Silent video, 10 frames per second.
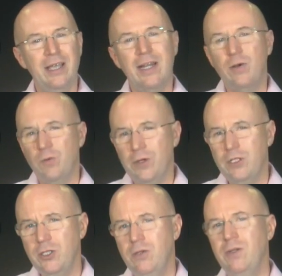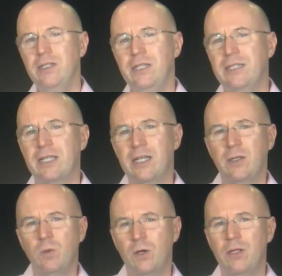Now, if we do indeed take the
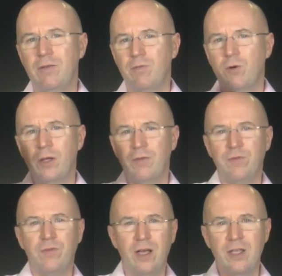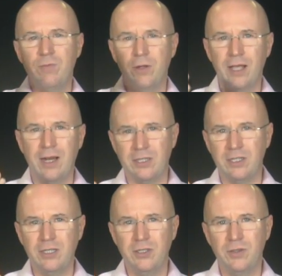world in through our five
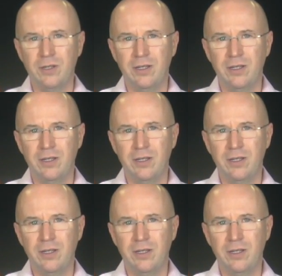modalities,